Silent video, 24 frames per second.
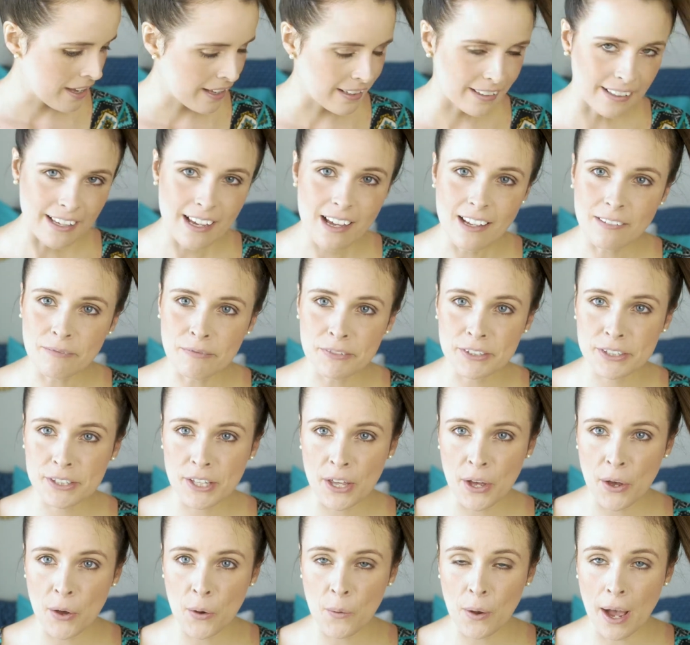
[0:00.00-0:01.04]
yeah,
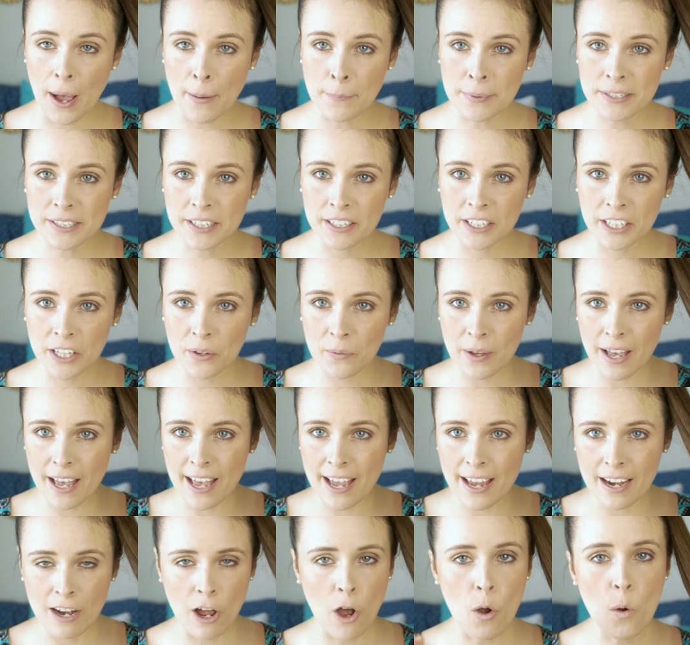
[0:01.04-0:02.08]
so I'm just gonna go
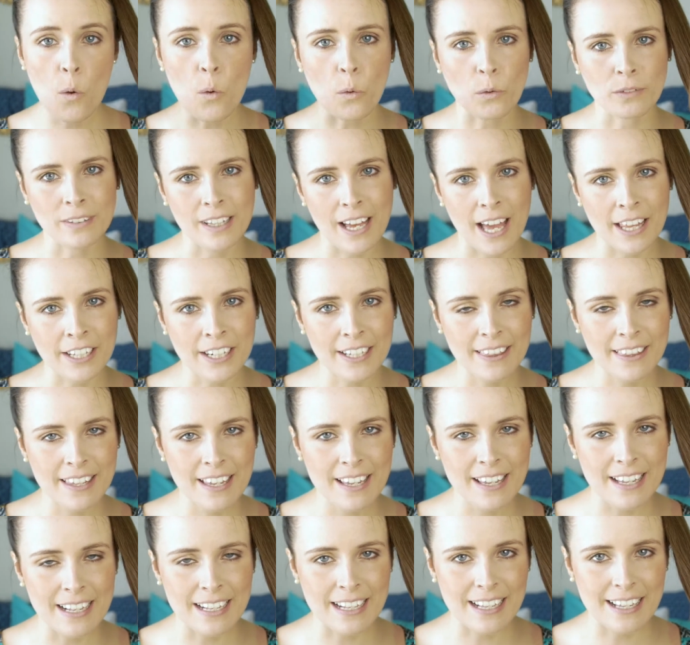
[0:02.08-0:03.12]
ahead. Oh, the other
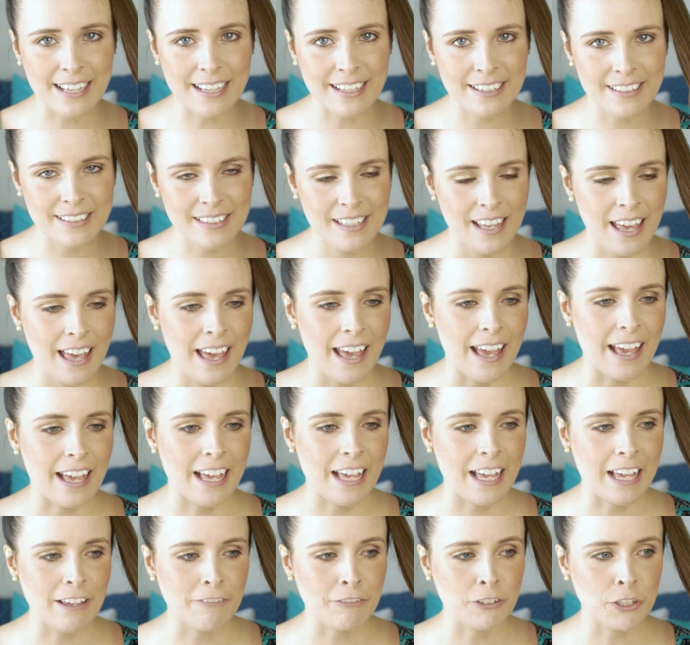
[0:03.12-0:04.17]
thing is
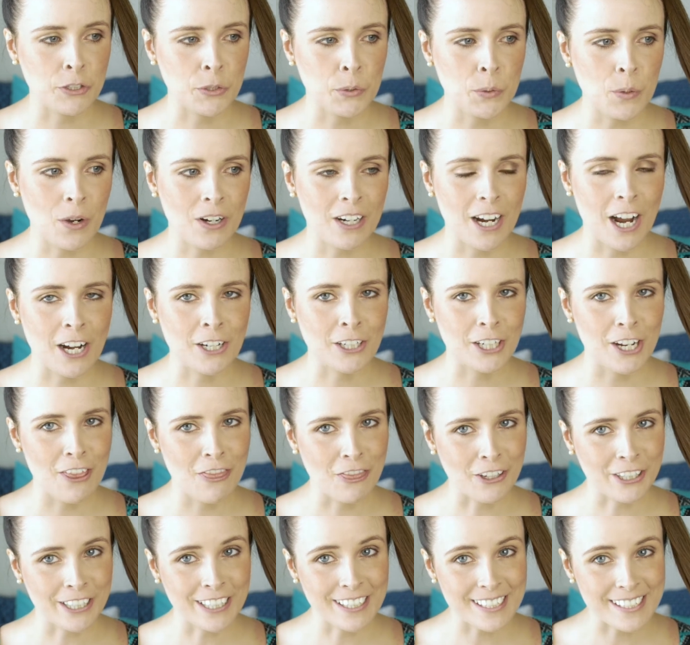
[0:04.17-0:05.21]
if you are under
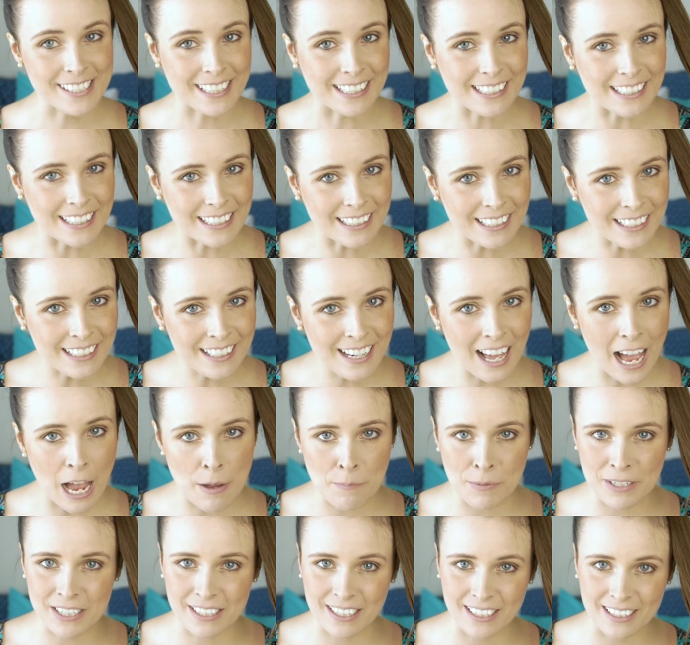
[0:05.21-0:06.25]
13,
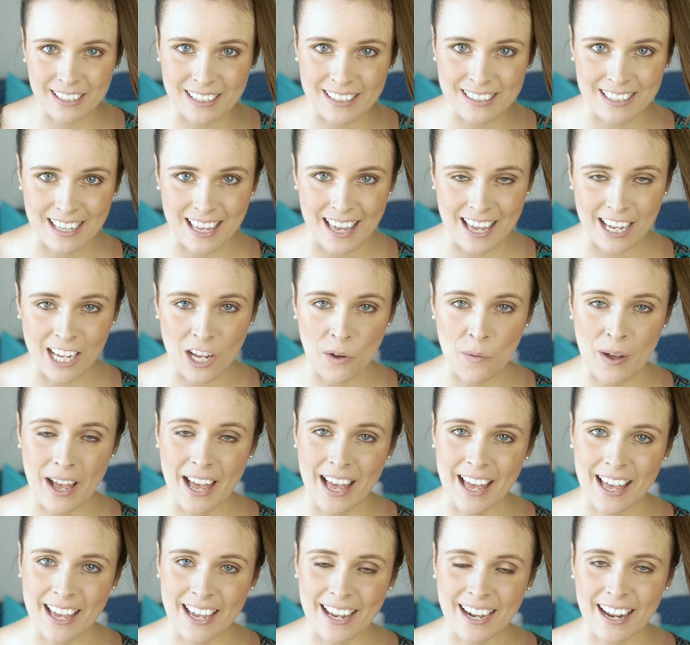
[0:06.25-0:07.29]
I'm just say go
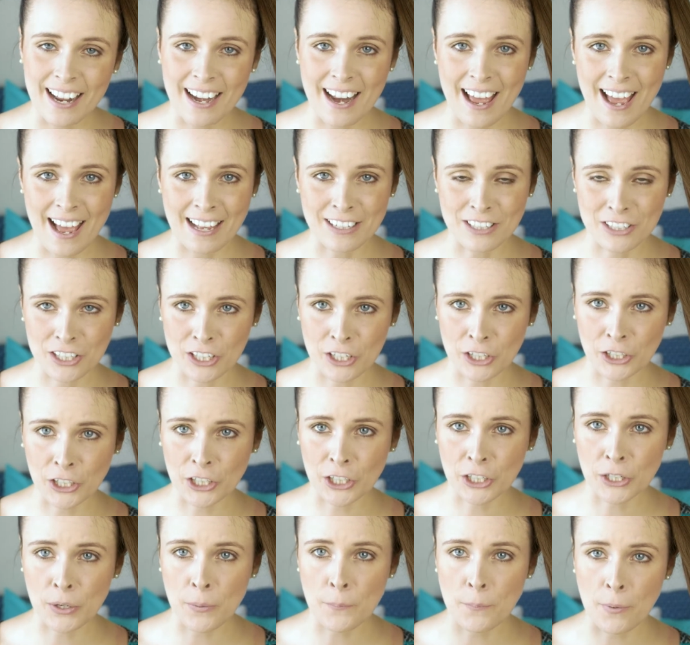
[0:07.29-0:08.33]
ahead and ask
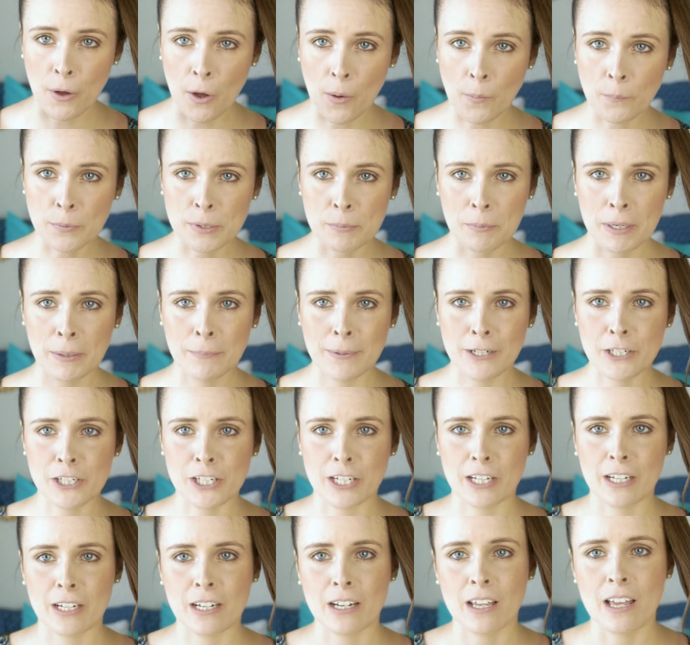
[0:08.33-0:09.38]
your mom's
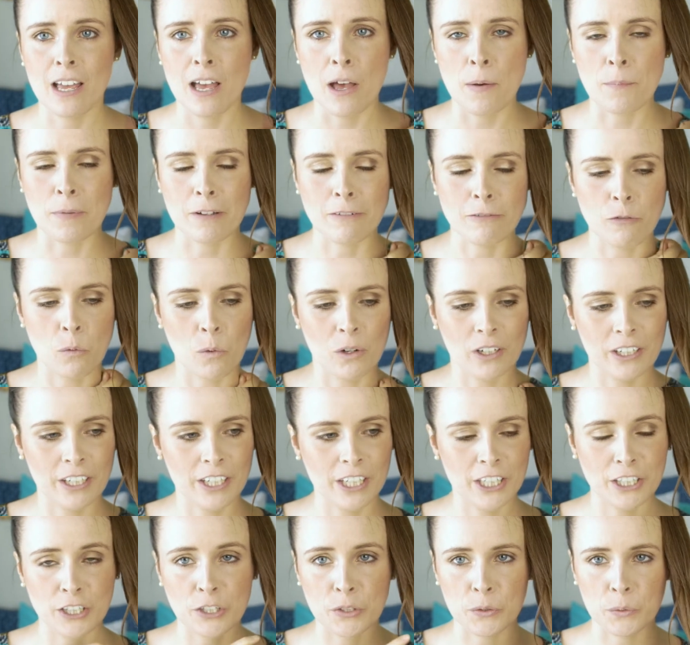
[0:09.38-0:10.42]
permission
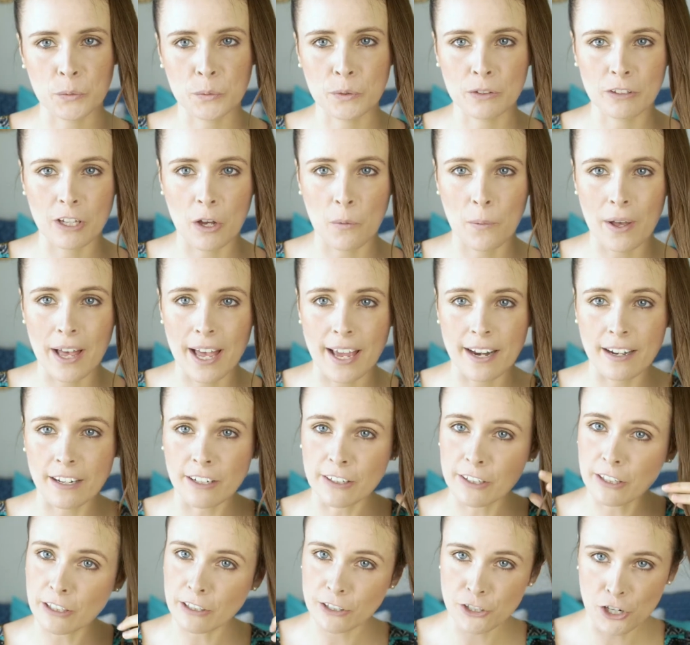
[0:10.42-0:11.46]
before you go ahead
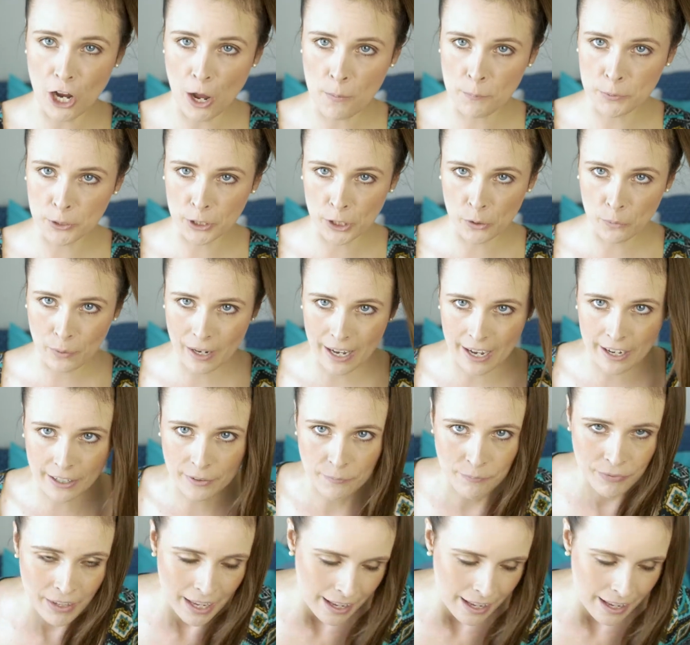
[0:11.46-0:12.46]
and chop your own hair.